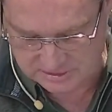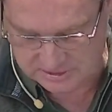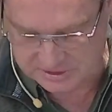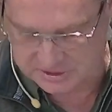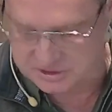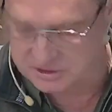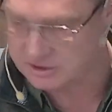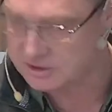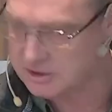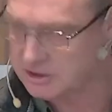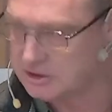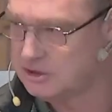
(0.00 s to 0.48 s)

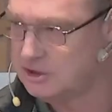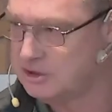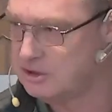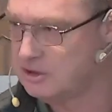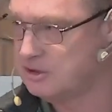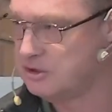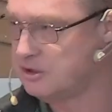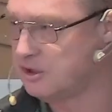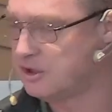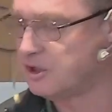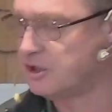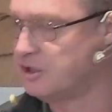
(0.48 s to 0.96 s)
Uh, it's not
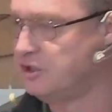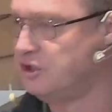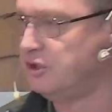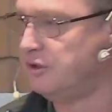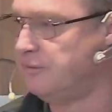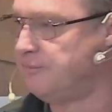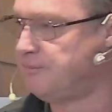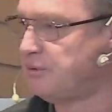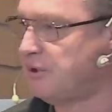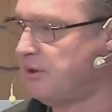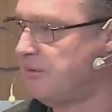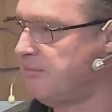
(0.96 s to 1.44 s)
a, new,
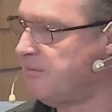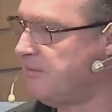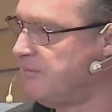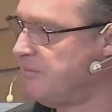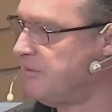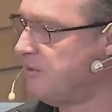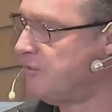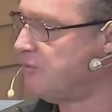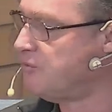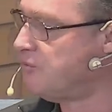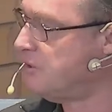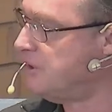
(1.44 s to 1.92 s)
not a new
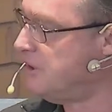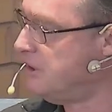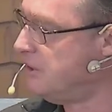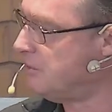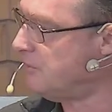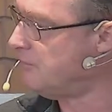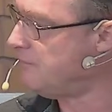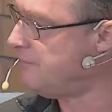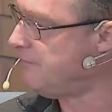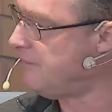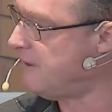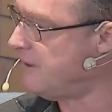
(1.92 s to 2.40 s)
problem that
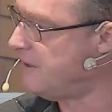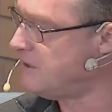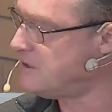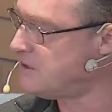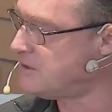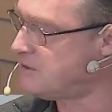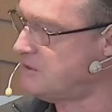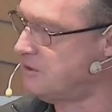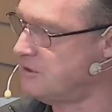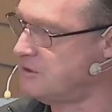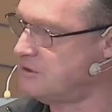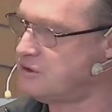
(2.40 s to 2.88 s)
we all
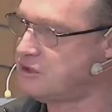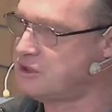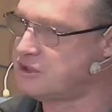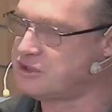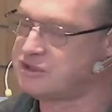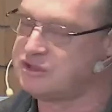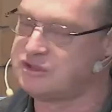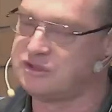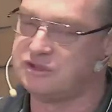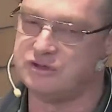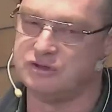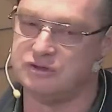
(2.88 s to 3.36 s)
face,
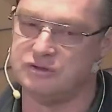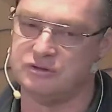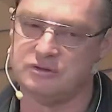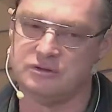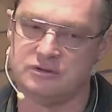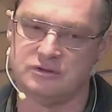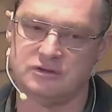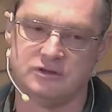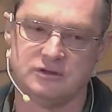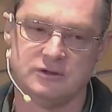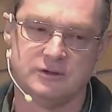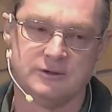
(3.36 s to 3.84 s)
not just
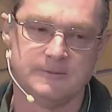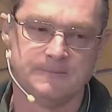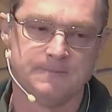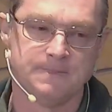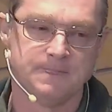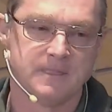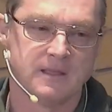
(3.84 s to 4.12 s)
you.